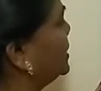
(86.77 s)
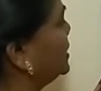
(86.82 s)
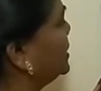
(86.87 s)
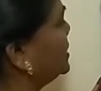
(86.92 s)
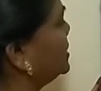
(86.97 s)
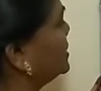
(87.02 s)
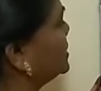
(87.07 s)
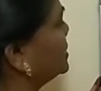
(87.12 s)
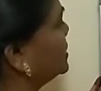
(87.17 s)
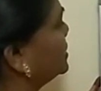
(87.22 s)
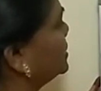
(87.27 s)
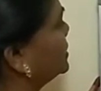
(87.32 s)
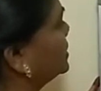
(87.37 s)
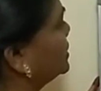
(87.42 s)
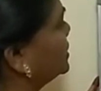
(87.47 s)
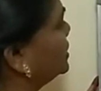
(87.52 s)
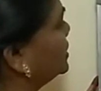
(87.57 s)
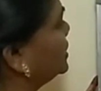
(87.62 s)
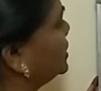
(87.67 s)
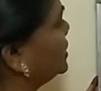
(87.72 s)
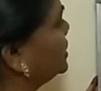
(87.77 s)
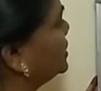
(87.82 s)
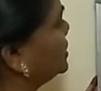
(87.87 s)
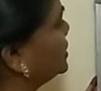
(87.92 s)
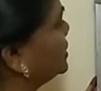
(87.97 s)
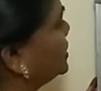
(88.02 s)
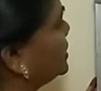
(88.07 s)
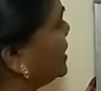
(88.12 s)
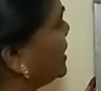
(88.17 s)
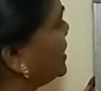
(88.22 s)
is
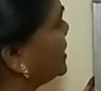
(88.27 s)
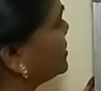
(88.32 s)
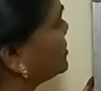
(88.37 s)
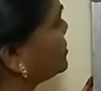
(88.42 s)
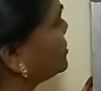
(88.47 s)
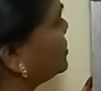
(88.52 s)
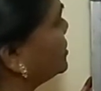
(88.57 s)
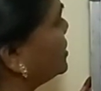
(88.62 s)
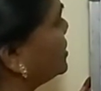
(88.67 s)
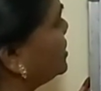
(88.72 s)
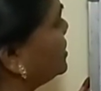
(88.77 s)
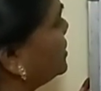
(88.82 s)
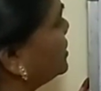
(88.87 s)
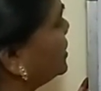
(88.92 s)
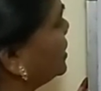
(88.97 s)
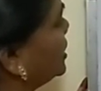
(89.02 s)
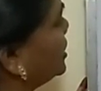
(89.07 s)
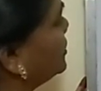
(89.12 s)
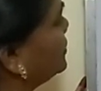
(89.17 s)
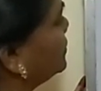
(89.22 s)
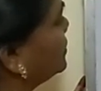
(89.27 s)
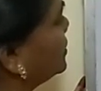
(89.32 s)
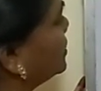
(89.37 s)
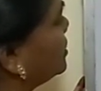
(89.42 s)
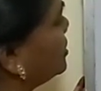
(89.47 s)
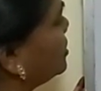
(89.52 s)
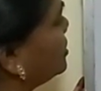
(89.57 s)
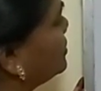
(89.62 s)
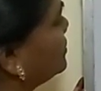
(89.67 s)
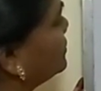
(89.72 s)
International Network
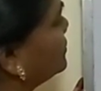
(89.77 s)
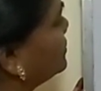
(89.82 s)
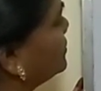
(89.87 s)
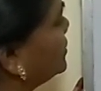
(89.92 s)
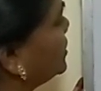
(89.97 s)
of